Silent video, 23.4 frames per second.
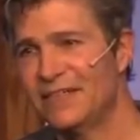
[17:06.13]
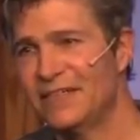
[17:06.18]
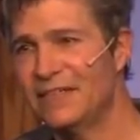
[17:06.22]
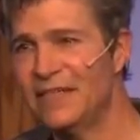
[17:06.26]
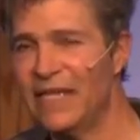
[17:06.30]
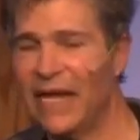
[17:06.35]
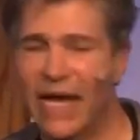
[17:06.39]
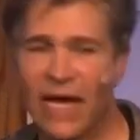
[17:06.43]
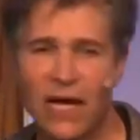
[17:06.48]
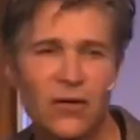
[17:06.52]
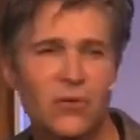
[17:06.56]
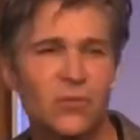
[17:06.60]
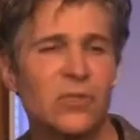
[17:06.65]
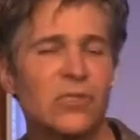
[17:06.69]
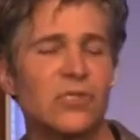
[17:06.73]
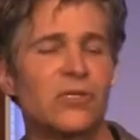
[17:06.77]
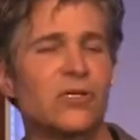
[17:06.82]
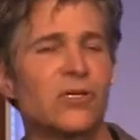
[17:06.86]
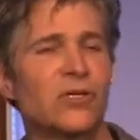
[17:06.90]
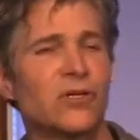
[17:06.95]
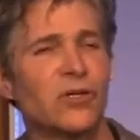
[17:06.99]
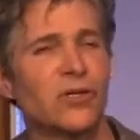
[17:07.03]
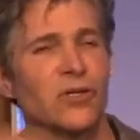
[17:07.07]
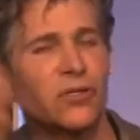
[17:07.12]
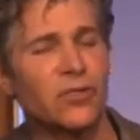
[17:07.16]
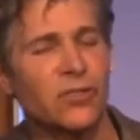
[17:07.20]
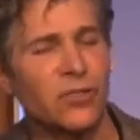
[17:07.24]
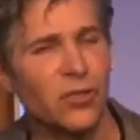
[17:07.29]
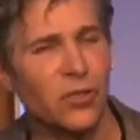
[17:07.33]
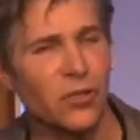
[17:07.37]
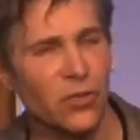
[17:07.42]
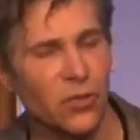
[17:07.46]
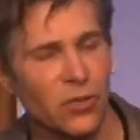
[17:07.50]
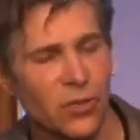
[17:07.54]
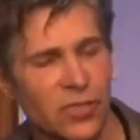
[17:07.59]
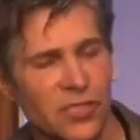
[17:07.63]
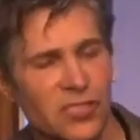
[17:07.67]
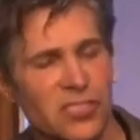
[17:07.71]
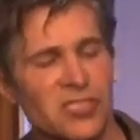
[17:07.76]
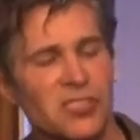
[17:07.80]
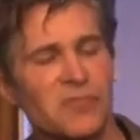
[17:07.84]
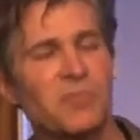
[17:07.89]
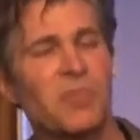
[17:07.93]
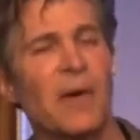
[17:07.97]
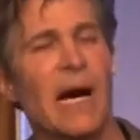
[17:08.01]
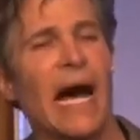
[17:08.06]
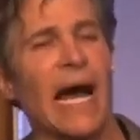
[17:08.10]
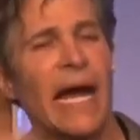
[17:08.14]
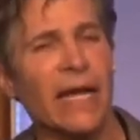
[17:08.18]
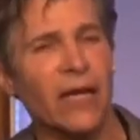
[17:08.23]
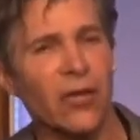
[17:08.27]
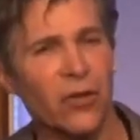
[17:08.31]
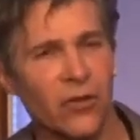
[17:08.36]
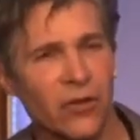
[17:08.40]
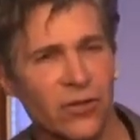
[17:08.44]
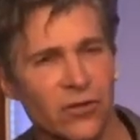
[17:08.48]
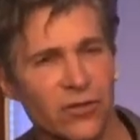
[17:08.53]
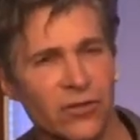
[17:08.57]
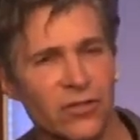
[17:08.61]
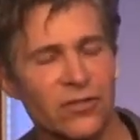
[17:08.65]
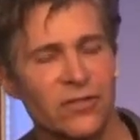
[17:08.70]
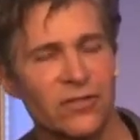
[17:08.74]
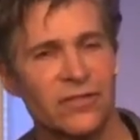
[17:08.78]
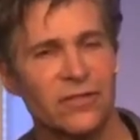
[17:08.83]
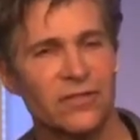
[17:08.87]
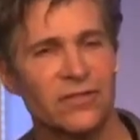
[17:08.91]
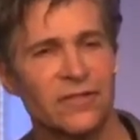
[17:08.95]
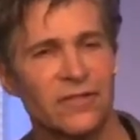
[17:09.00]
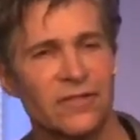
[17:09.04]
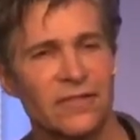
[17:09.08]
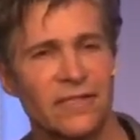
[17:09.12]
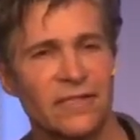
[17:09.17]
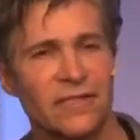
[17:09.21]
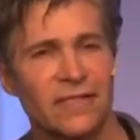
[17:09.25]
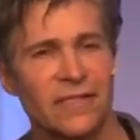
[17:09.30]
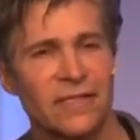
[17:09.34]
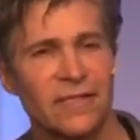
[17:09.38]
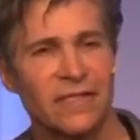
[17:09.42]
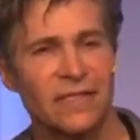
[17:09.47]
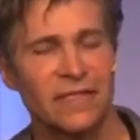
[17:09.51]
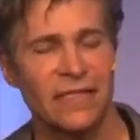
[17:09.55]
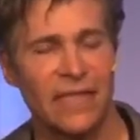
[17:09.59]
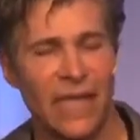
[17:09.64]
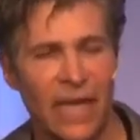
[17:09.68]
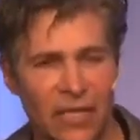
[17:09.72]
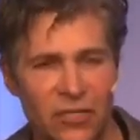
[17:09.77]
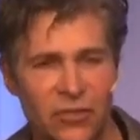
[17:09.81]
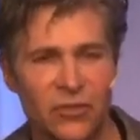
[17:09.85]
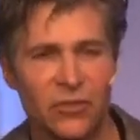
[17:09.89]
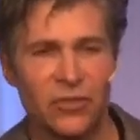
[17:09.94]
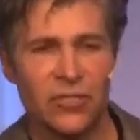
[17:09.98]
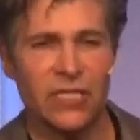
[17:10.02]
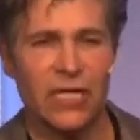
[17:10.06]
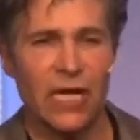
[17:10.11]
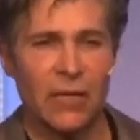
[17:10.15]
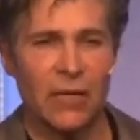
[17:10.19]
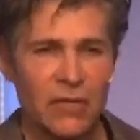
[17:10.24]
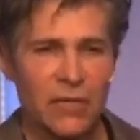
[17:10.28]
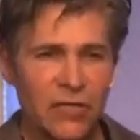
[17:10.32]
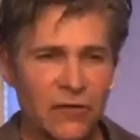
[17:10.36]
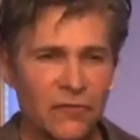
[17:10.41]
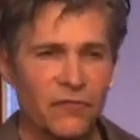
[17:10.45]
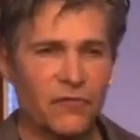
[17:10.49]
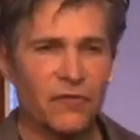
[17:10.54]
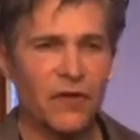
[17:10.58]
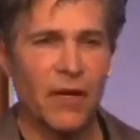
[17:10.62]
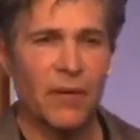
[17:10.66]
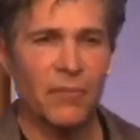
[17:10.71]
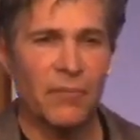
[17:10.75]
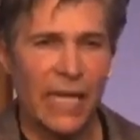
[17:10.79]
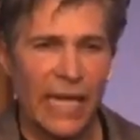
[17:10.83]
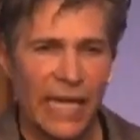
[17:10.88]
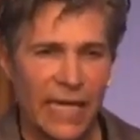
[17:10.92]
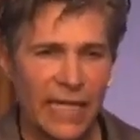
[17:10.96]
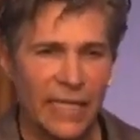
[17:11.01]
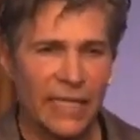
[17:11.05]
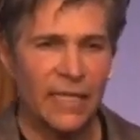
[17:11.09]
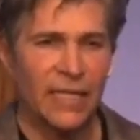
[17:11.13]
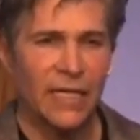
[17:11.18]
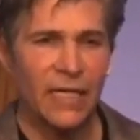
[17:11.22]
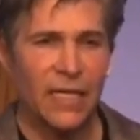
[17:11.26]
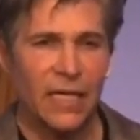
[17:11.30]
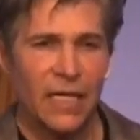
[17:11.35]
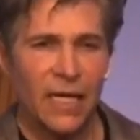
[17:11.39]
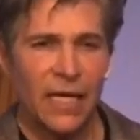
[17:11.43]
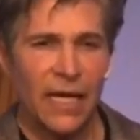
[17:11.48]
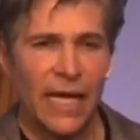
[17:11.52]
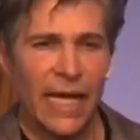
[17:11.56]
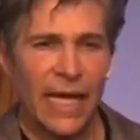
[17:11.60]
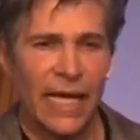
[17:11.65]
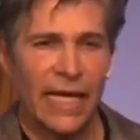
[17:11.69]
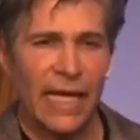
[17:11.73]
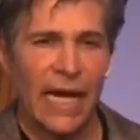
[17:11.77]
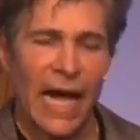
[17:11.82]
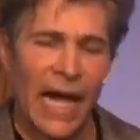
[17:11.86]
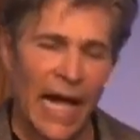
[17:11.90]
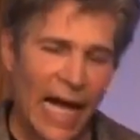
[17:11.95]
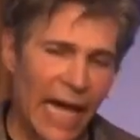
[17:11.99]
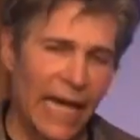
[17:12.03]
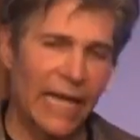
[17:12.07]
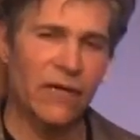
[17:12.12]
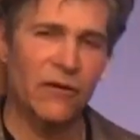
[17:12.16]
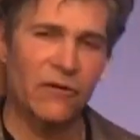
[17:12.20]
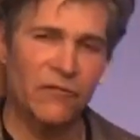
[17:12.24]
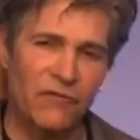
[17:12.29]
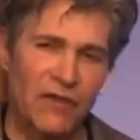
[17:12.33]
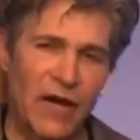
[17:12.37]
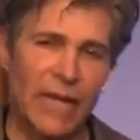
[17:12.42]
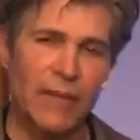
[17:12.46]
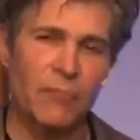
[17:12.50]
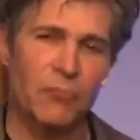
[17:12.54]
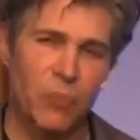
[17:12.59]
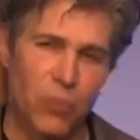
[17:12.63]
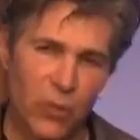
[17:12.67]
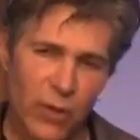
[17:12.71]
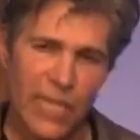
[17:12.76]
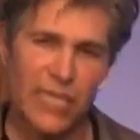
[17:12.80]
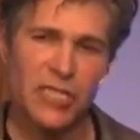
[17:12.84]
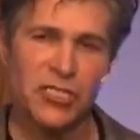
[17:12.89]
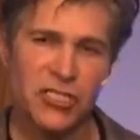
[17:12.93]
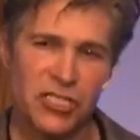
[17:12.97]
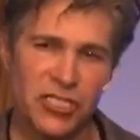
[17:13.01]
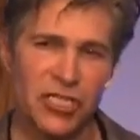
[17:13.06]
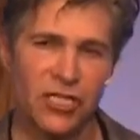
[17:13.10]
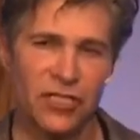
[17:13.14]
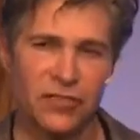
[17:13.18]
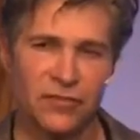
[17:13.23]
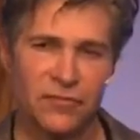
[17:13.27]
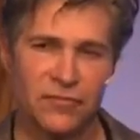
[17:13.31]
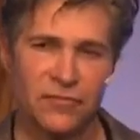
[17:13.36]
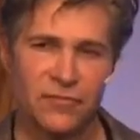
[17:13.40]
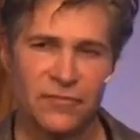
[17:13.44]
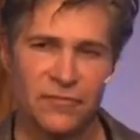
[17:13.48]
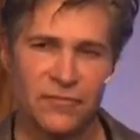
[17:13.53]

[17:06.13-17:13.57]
Now you're inspired. Now you're coming from a higher vibration.